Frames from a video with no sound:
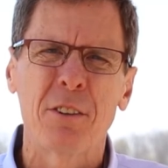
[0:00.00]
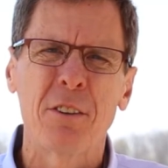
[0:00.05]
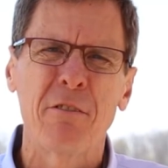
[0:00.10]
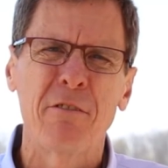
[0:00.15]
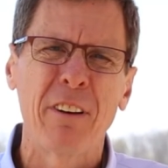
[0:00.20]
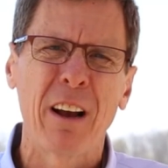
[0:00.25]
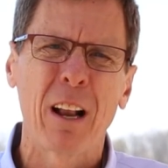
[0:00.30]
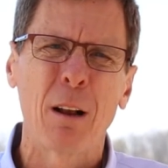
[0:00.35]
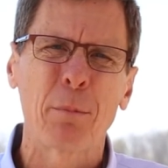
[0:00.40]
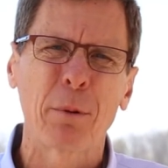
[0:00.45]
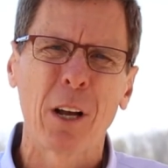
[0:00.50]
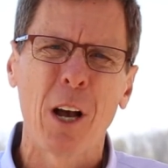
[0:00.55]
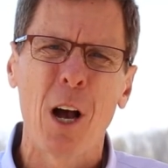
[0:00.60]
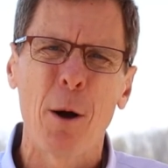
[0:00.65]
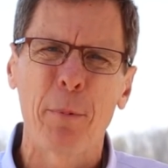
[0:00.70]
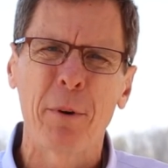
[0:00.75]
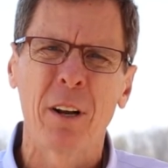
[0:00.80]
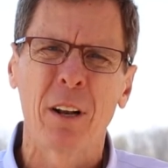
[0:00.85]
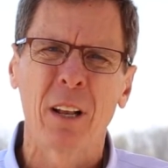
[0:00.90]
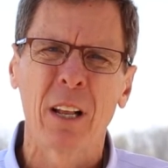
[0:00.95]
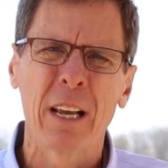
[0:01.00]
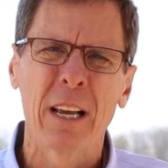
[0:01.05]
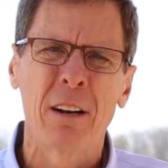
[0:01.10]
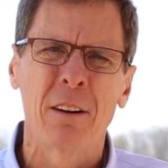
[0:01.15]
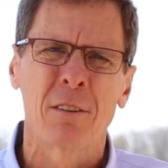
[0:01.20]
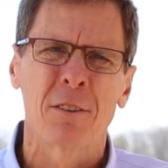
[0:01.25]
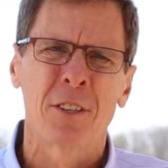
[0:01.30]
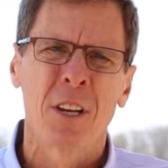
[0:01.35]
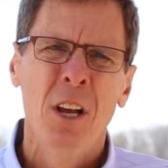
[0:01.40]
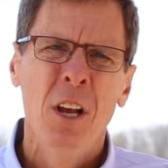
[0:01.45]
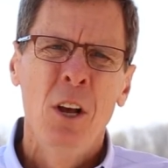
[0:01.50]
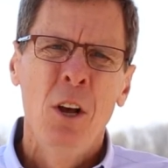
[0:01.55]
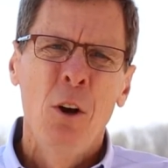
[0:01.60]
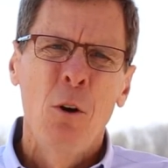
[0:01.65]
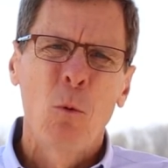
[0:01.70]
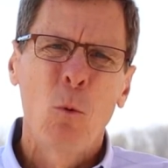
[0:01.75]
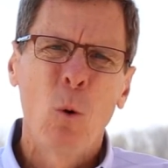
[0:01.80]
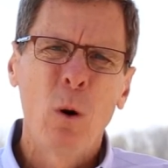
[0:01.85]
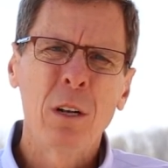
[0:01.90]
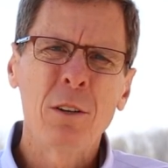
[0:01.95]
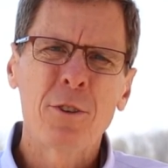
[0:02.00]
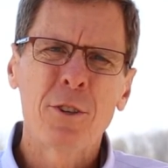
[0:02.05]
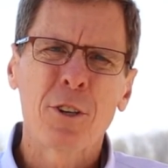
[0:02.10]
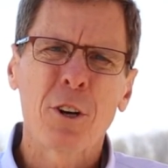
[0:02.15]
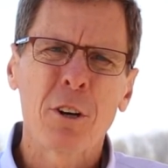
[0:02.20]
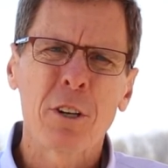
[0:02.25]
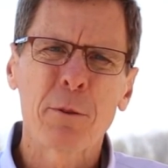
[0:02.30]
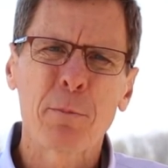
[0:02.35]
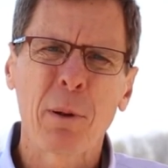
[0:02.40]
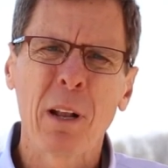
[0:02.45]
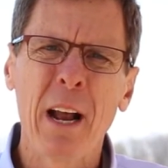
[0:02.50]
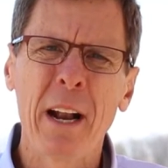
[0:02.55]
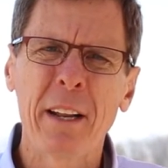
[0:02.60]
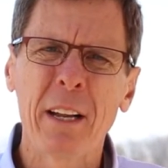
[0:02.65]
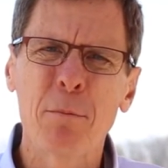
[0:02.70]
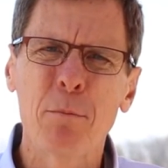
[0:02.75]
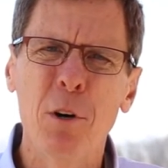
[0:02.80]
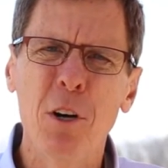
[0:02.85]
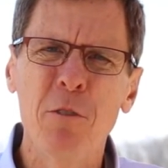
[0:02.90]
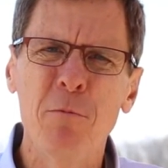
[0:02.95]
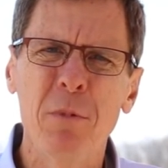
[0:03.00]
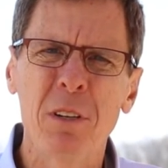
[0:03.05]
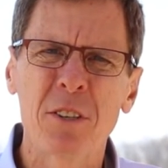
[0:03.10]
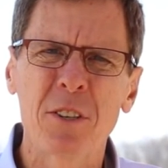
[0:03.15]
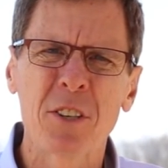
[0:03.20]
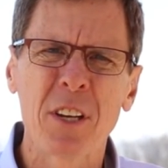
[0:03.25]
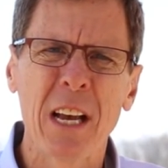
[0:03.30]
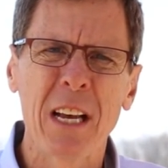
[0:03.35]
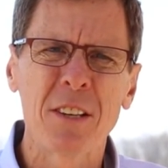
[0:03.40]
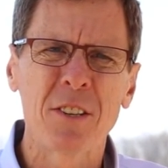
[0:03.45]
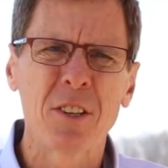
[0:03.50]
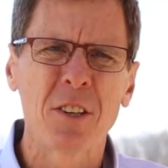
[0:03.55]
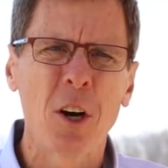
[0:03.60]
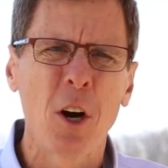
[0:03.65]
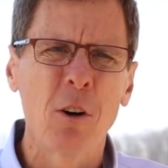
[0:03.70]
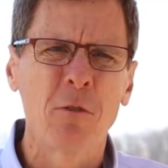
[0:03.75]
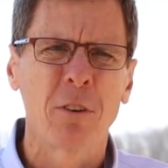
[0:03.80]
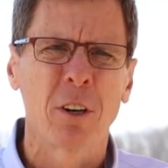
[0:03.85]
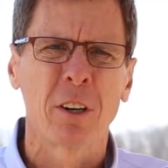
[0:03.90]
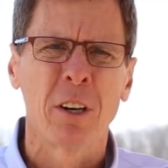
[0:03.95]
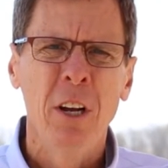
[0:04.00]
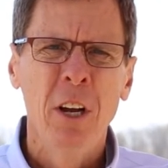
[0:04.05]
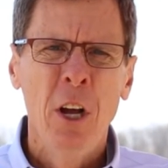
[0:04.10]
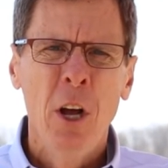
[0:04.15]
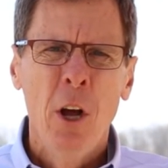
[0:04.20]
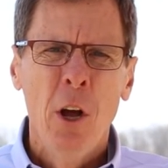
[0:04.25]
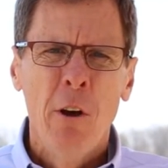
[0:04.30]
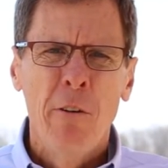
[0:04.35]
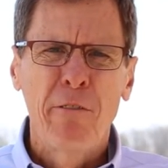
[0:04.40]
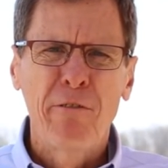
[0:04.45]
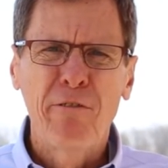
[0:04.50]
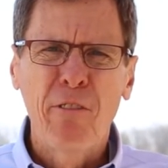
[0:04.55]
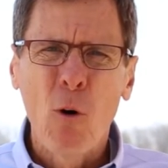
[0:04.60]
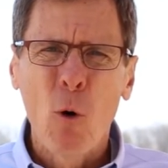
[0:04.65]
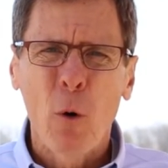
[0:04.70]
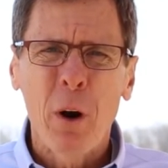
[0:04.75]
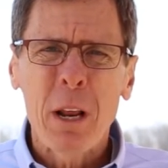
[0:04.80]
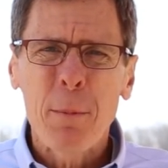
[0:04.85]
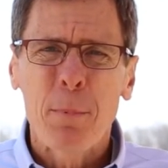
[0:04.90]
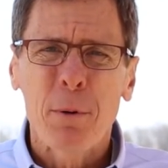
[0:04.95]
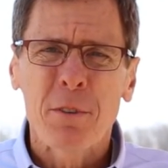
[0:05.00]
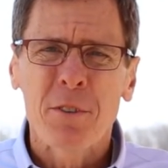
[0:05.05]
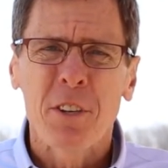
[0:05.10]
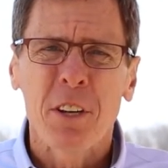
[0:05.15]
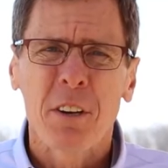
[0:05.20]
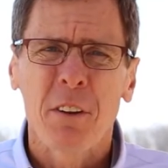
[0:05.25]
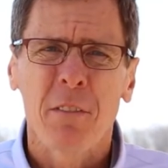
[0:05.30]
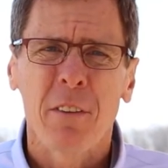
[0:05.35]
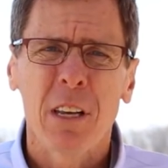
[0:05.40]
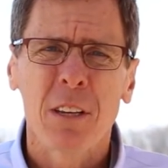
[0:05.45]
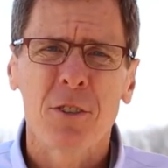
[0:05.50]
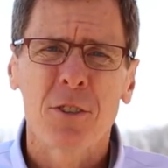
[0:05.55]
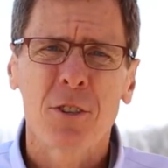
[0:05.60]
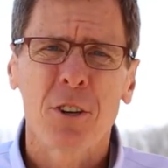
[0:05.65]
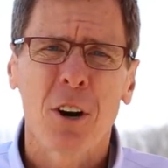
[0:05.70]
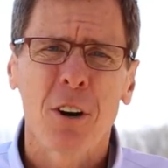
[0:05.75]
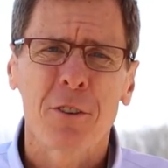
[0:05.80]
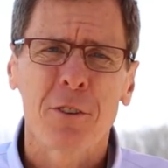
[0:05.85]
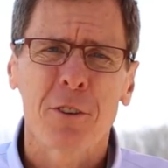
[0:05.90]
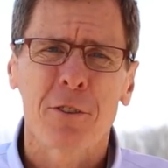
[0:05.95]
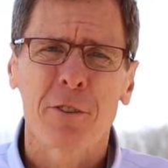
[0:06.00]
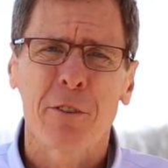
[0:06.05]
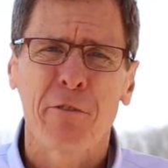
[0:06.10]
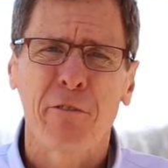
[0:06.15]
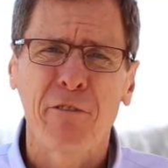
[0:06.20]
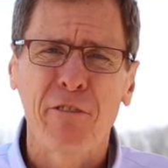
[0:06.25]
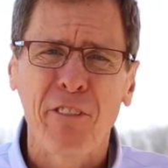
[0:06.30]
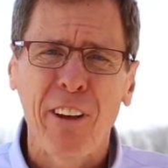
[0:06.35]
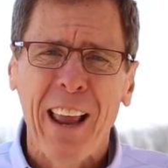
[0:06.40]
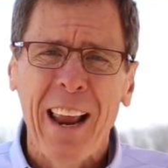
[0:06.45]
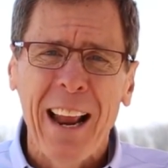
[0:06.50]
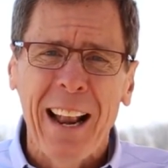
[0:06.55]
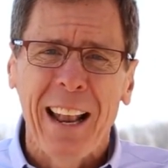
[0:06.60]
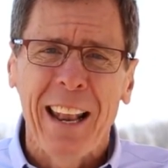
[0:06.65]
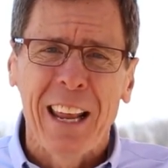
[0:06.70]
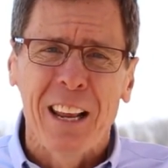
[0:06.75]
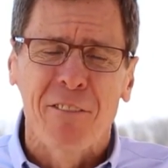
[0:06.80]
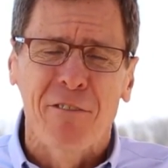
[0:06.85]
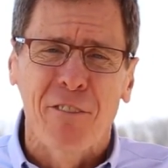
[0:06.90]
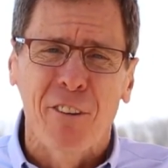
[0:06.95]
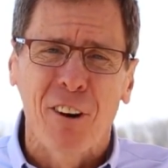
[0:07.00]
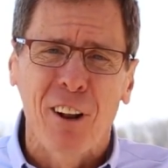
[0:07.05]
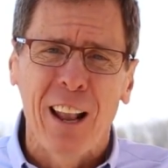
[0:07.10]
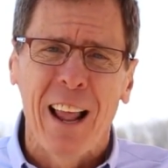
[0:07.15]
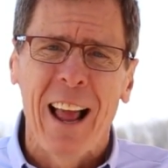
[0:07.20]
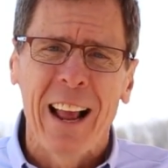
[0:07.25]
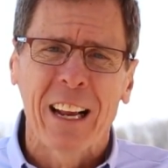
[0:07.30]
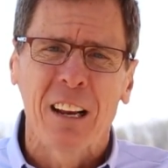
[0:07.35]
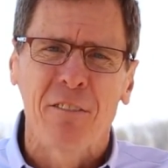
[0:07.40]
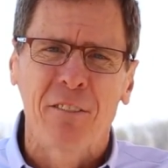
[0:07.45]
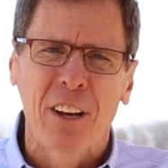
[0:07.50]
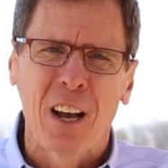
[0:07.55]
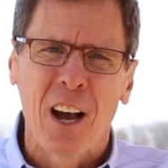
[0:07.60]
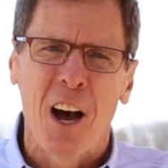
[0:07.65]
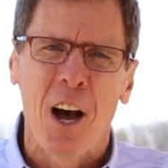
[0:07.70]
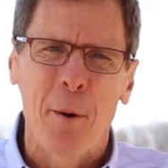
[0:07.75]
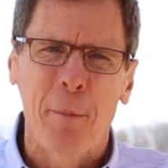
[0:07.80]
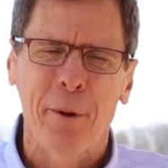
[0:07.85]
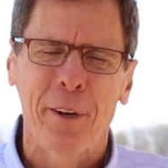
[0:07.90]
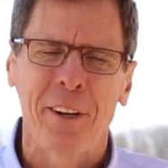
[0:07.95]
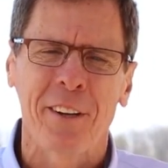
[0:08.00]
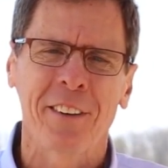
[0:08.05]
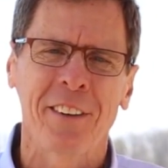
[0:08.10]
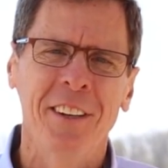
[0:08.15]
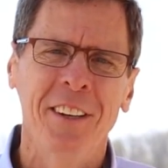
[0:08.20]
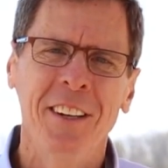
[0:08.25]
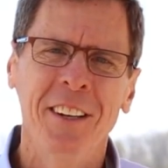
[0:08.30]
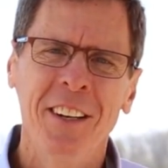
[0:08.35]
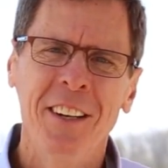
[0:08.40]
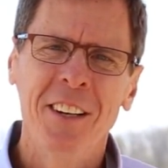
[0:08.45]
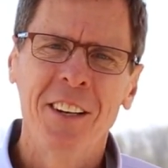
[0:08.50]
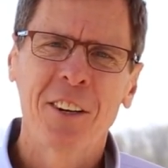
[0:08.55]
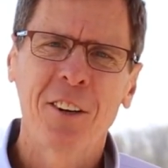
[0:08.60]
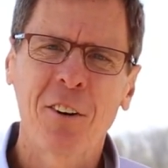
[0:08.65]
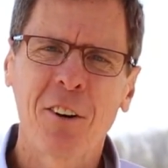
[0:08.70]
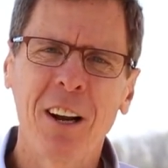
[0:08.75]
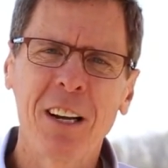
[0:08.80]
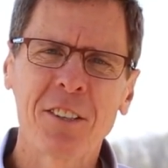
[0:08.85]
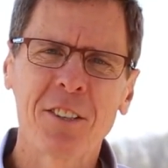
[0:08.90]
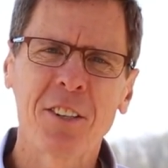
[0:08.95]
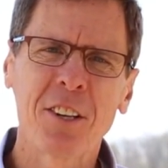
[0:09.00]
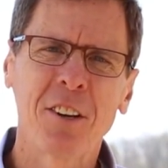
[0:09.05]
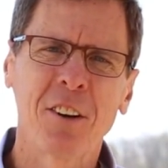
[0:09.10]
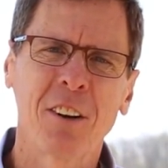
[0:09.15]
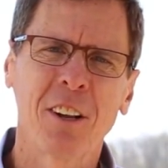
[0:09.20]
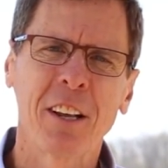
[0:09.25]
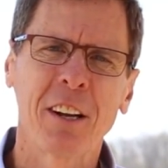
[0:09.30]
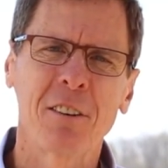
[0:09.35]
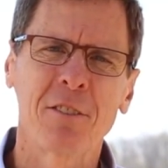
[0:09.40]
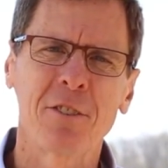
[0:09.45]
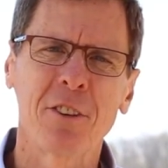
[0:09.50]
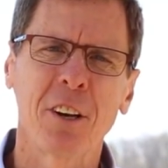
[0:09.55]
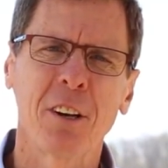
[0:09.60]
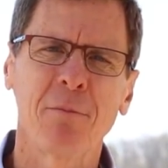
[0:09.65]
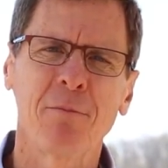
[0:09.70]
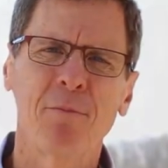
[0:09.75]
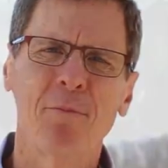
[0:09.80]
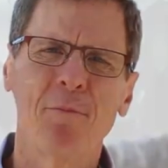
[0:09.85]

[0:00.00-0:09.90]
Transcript: develop competent leaders. One church planting movement says that over 40% of these churches are failing for lack of competent, Christ-centered leadership.